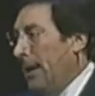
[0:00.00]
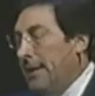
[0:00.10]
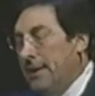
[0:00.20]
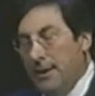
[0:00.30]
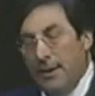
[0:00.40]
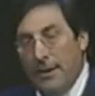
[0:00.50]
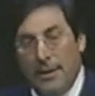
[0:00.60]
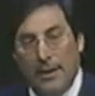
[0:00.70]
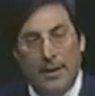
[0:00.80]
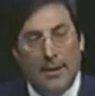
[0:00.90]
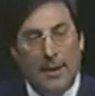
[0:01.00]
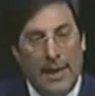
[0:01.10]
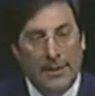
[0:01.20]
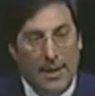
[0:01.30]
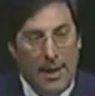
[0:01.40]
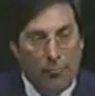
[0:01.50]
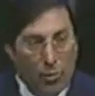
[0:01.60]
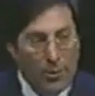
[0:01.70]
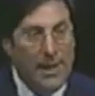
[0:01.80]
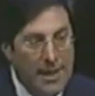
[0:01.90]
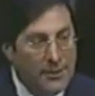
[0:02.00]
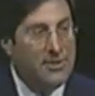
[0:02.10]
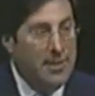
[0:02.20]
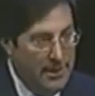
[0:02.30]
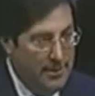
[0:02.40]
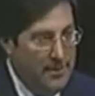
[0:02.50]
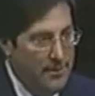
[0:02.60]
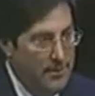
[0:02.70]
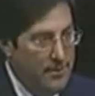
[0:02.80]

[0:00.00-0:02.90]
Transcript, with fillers: And I really hesitated